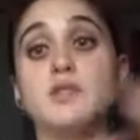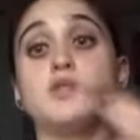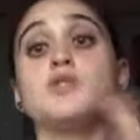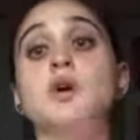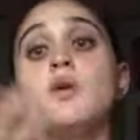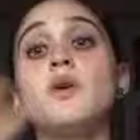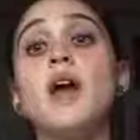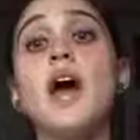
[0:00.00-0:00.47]
You
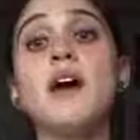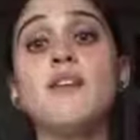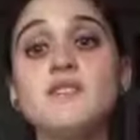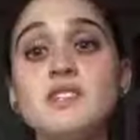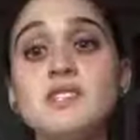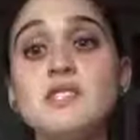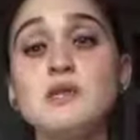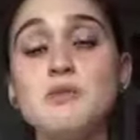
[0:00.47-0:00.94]
don't
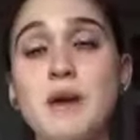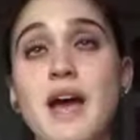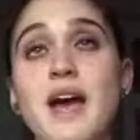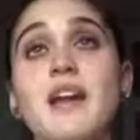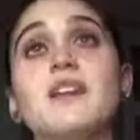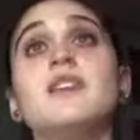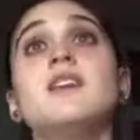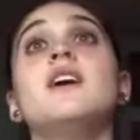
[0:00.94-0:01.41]
have to
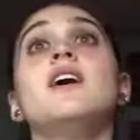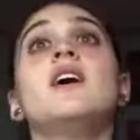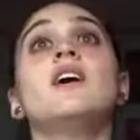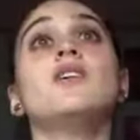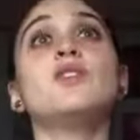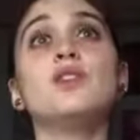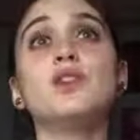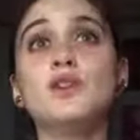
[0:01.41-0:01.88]
spend
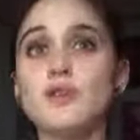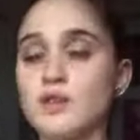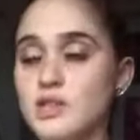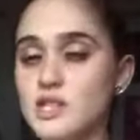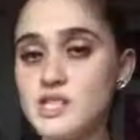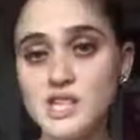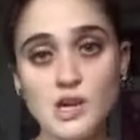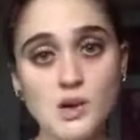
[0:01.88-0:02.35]

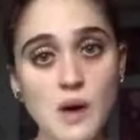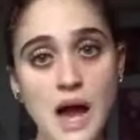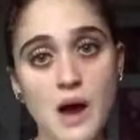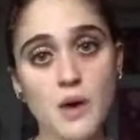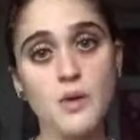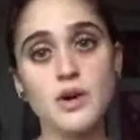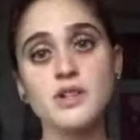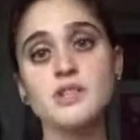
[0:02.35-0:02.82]
literally 2
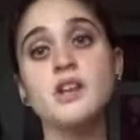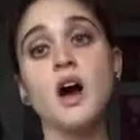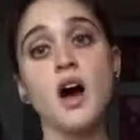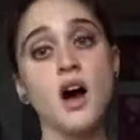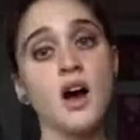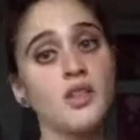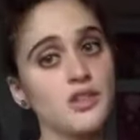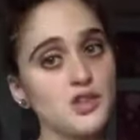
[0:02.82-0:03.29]
hours
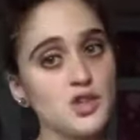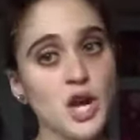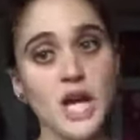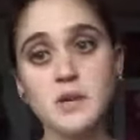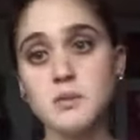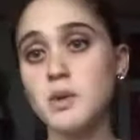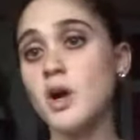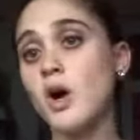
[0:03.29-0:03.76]
on the
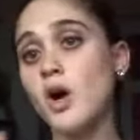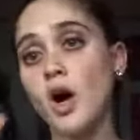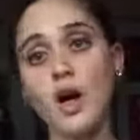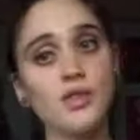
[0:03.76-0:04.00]
treadmill,